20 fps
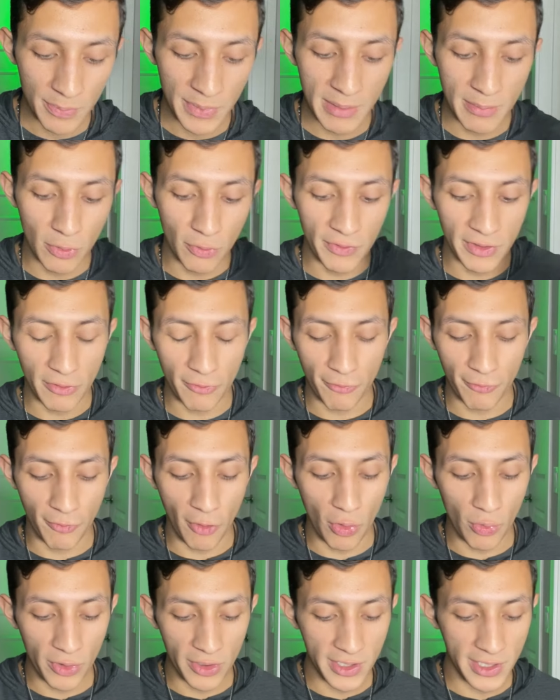be moving
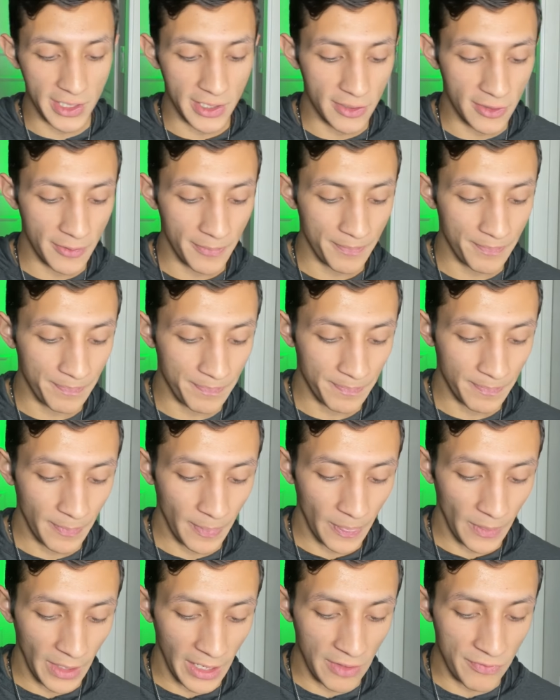forward here
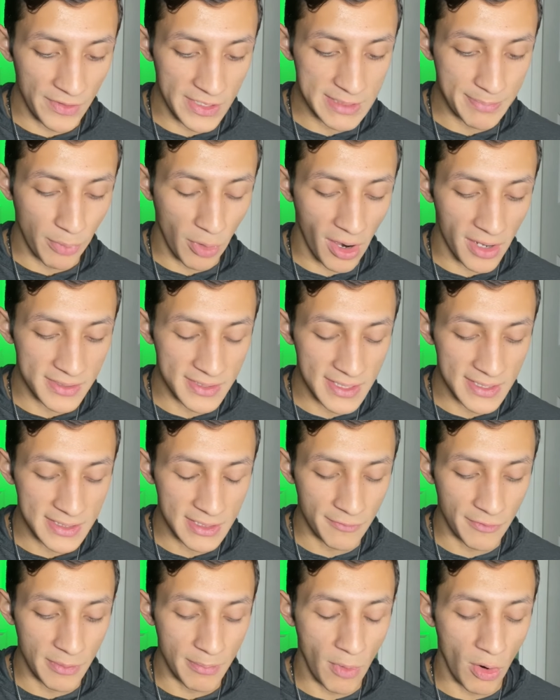in this process
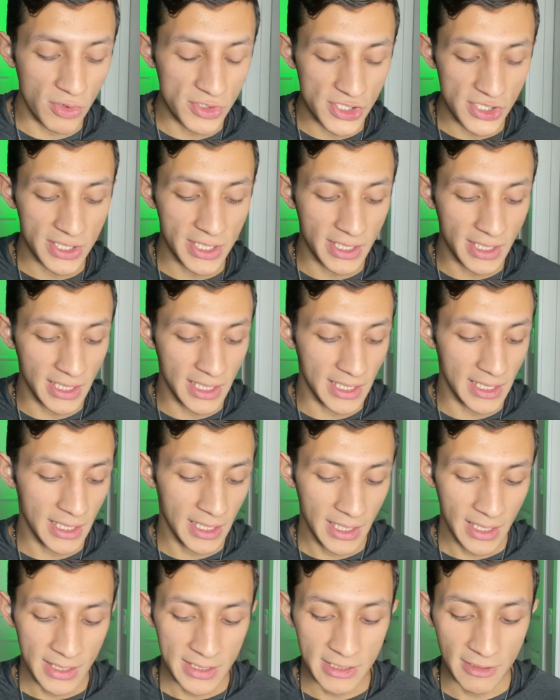of emotionally
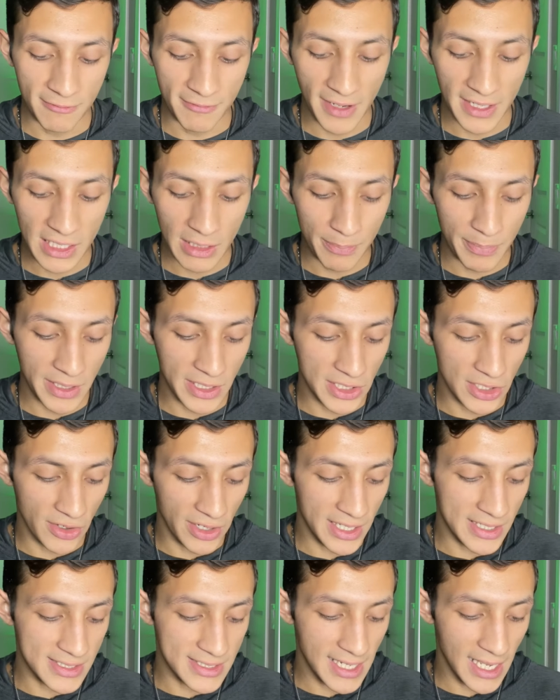developing your
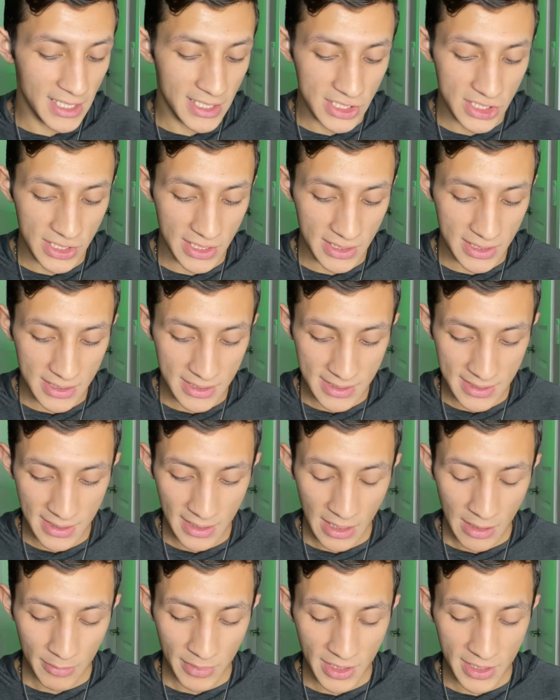intelligence
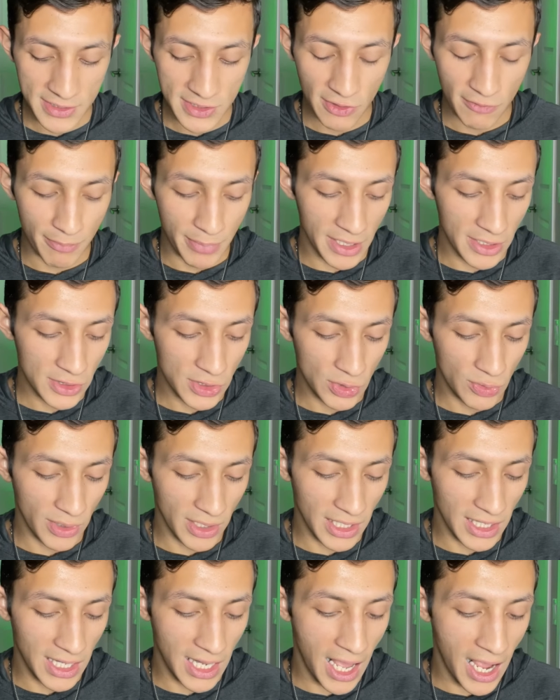because you've been through a
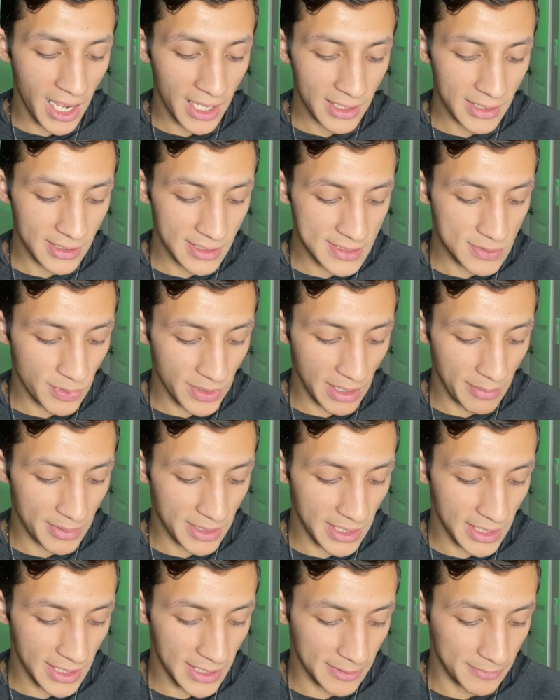lot, is what I'm
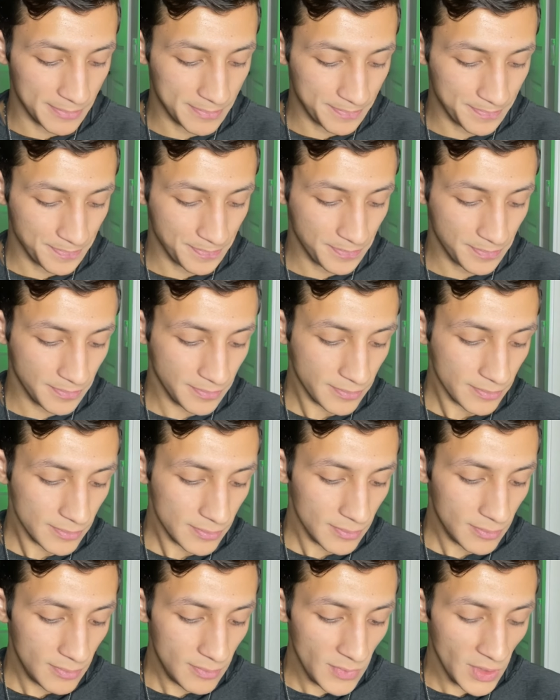getting.
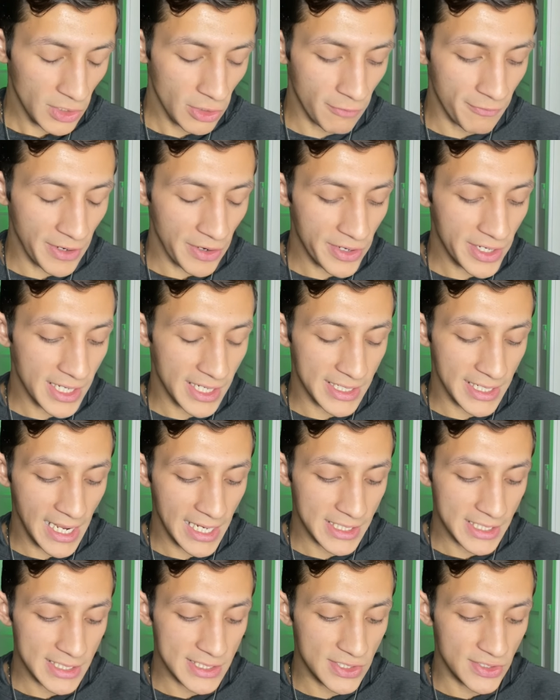You're very
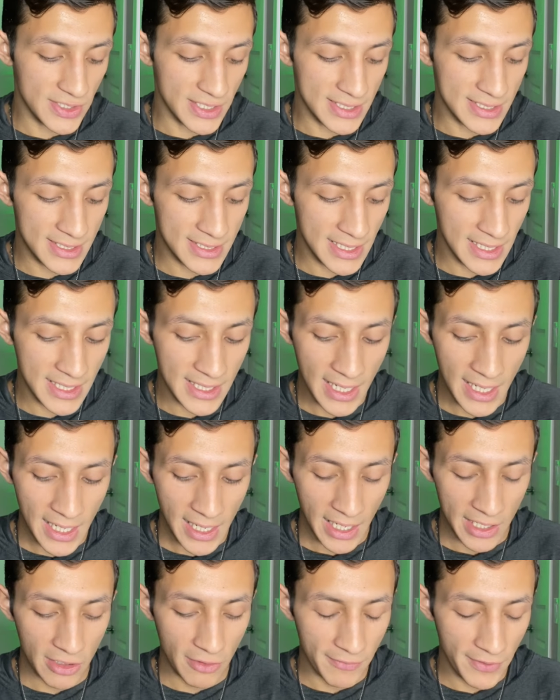connected to the sea
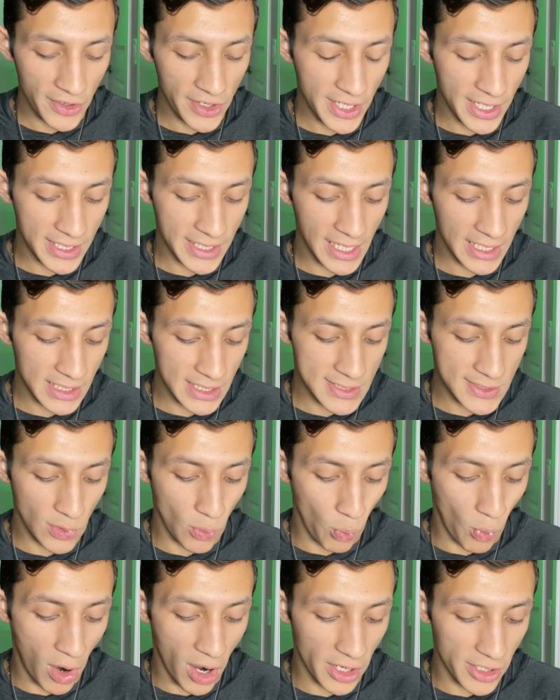and you're very connected to
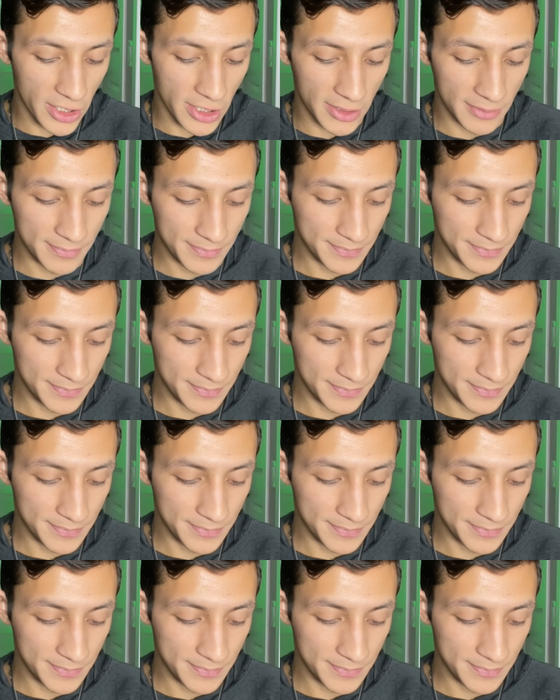water.